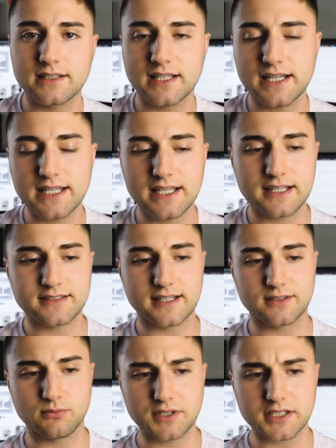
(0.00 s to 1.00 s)
Lenny is
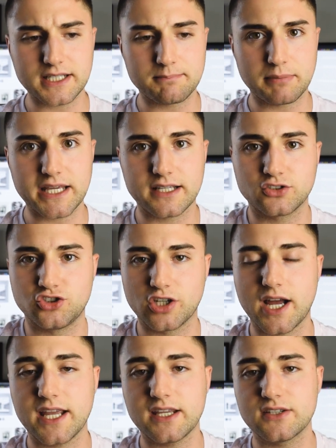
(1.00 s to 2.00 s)
a really big,
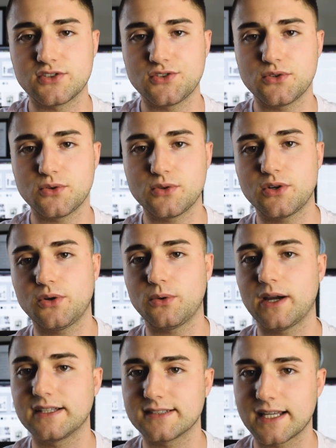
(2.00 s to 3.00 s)
giant dude who
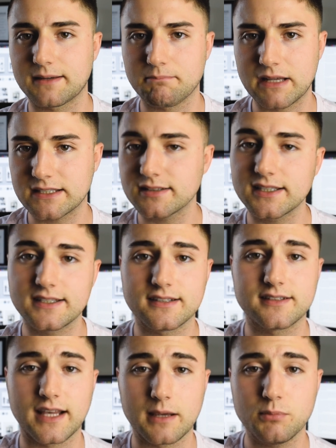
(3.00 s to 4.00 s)
is like mentally
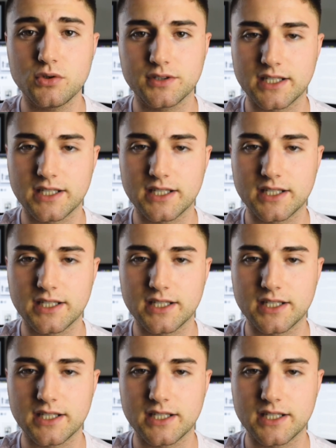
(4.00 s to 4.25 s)
disabled.